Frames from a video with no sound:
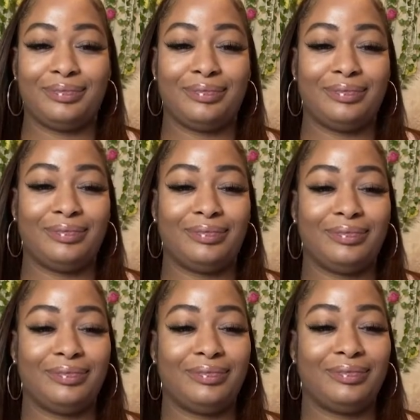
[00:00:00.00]

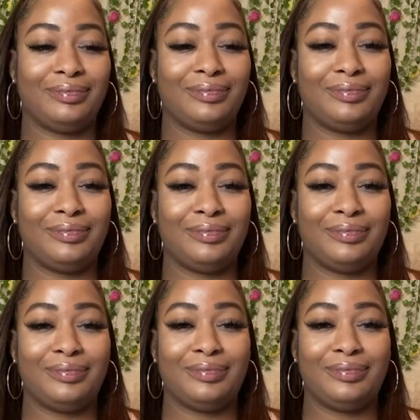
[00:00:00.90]

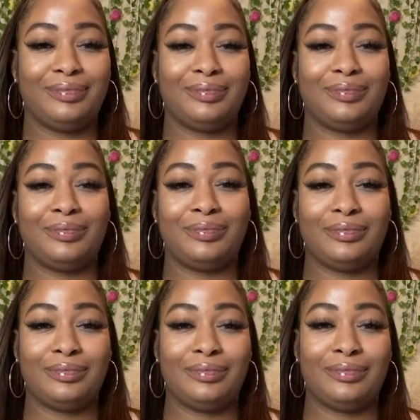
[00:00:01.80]

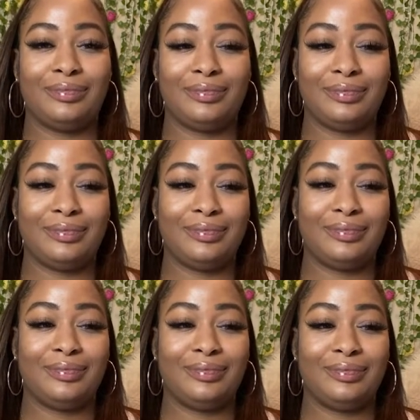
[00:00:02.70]

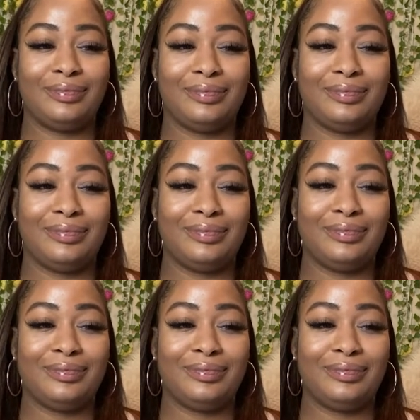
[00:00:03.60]

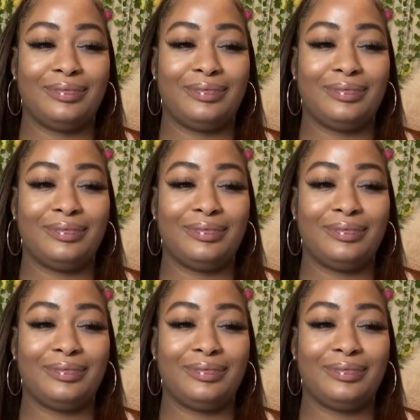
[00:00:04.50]
(silent)